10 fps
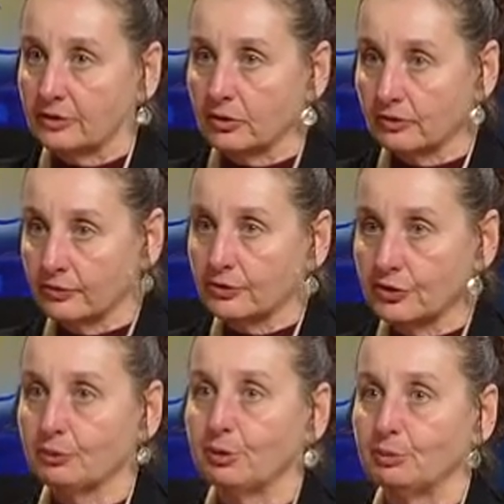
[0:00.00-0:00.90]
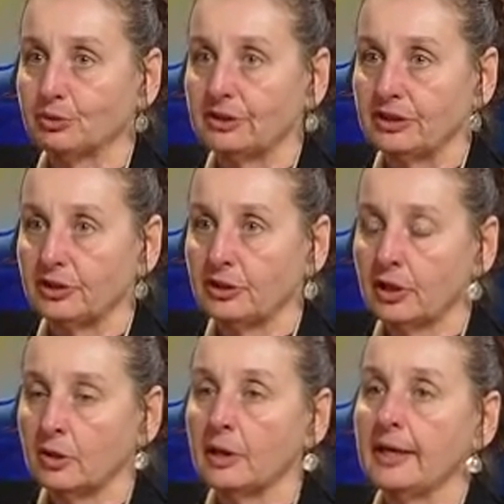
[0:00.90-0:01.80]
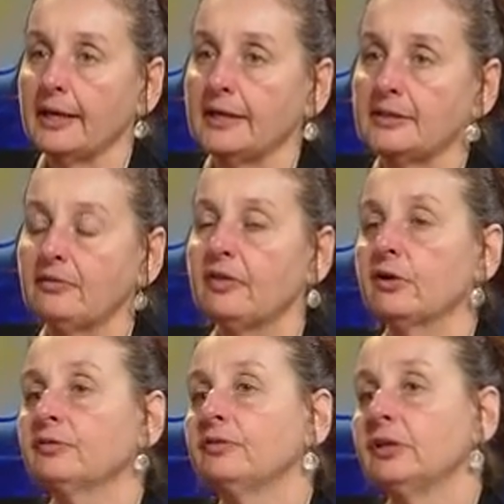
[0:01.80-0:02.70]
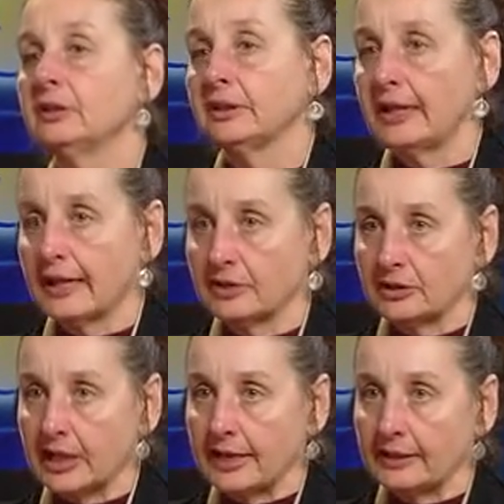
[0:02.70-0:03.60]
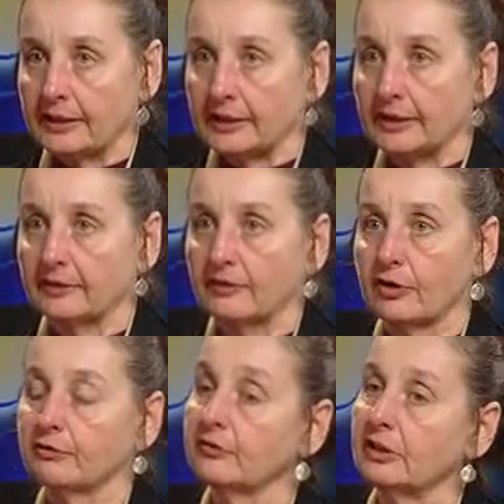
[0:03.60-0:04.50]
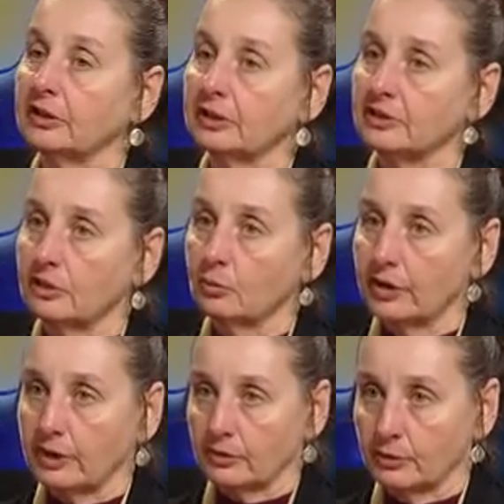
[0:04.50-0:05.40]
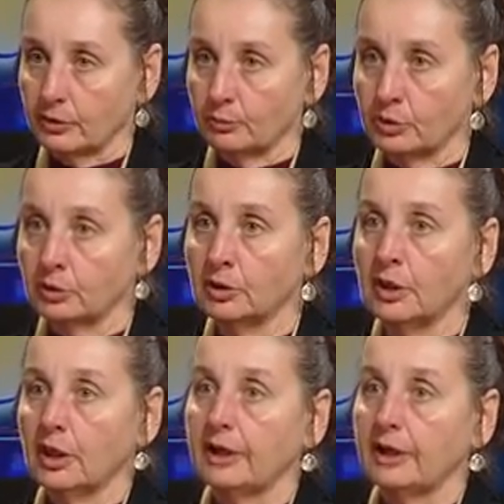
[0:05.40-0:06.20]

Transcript: And so the first thing people need to know is if they're feeling anxiety, if they're feeling somewhat irritable,